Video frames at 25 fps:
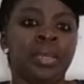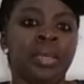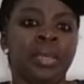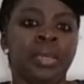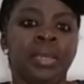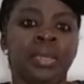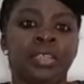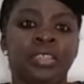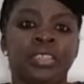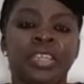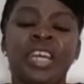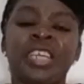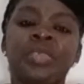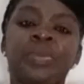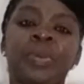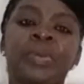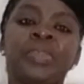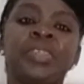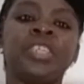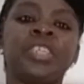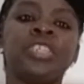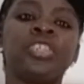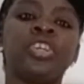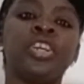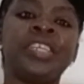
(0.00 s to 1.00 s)

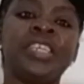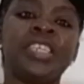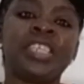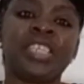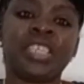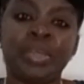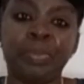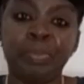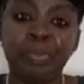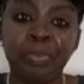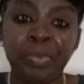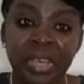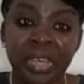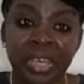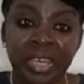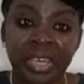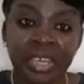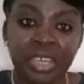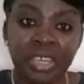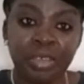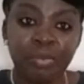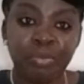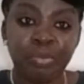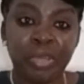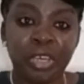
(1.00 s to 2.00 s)
transportation is big,
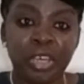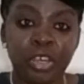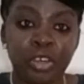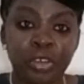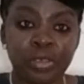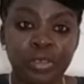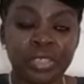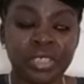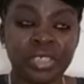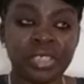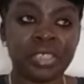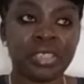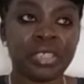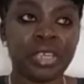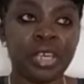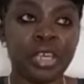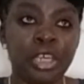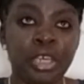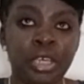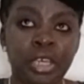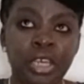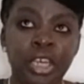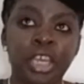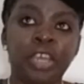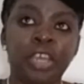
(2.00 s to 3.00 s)
because
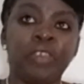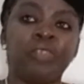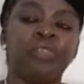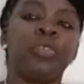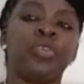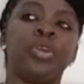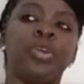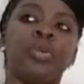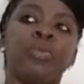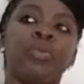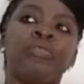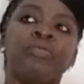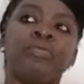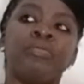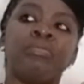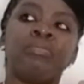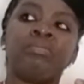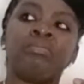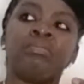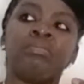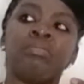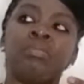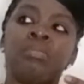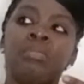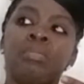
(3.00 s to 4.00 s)
if you're
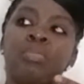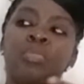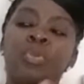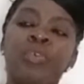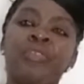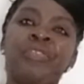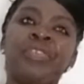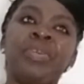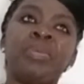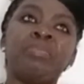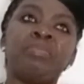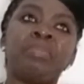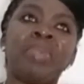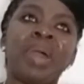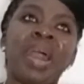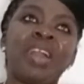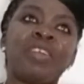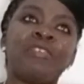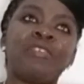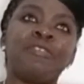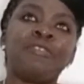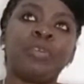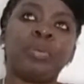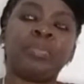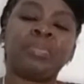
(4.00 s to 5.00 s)
moving back
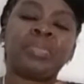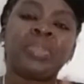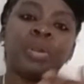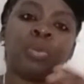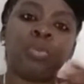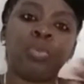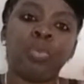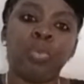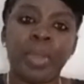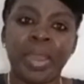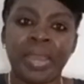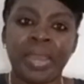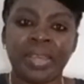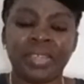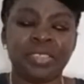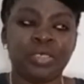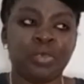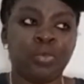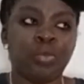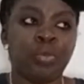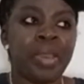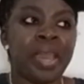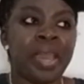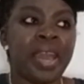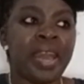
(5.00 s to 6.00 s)
from the West,
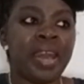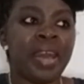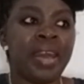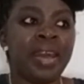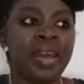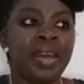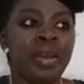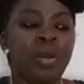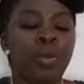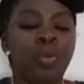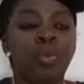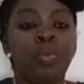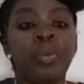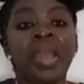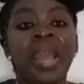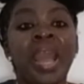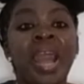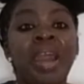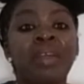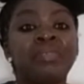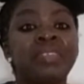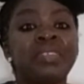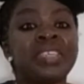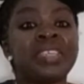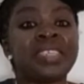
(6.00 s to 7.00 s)
where we have
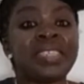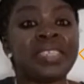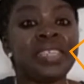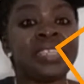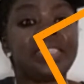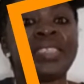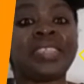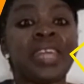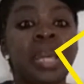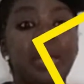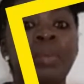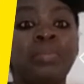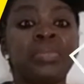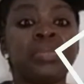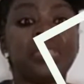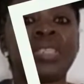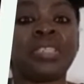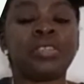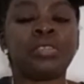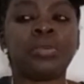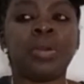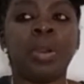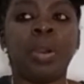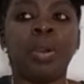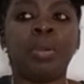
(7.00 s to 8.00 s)
the systems
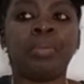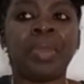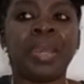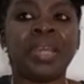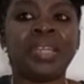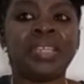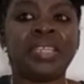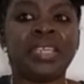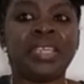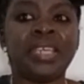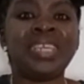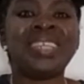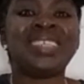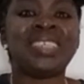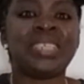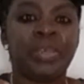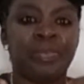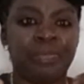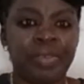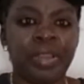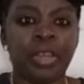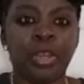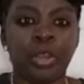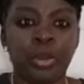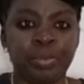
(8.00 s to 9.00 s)
already
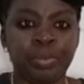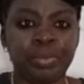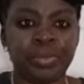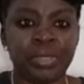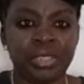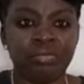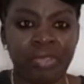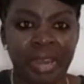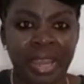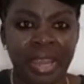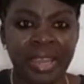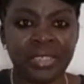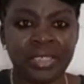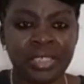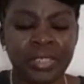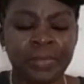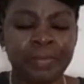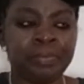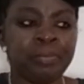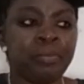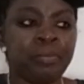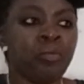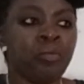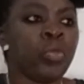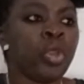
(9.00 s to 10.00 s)
developed, right?
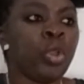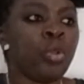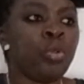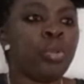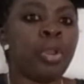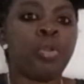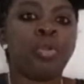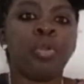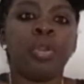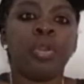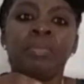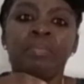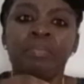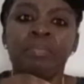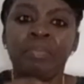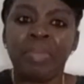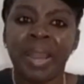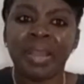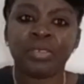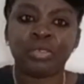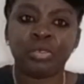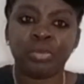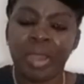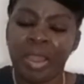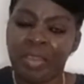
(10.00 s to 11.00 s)
You're going back
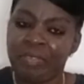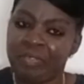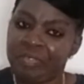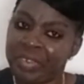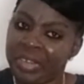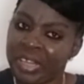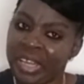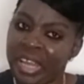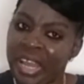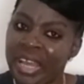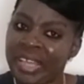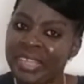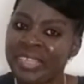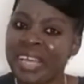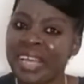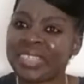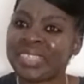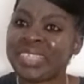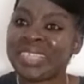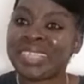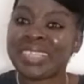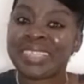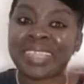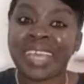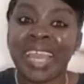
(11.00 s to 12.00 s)
to Africa, that
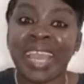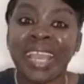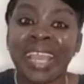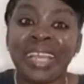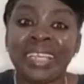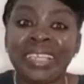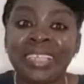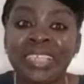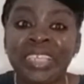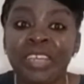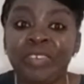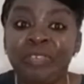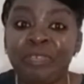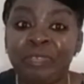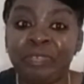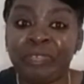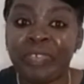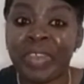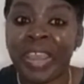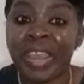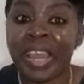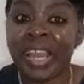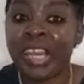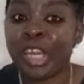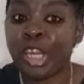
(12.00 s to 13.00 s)
is a
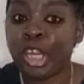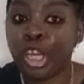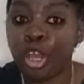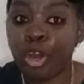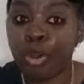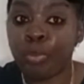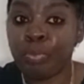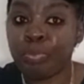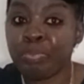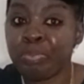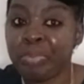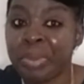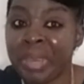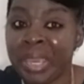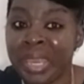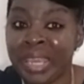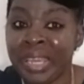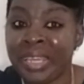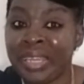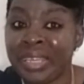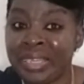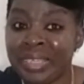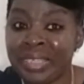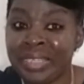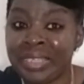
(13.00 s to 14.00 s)

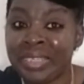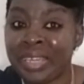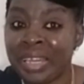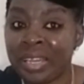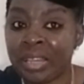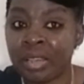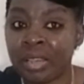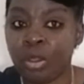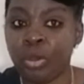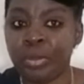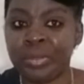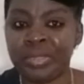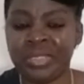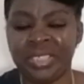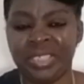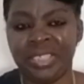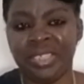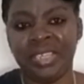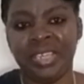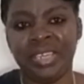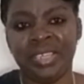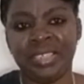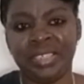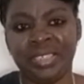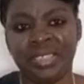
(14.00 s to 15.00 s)
developing
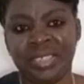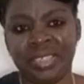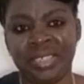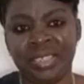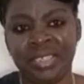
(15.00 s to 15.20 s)
continent.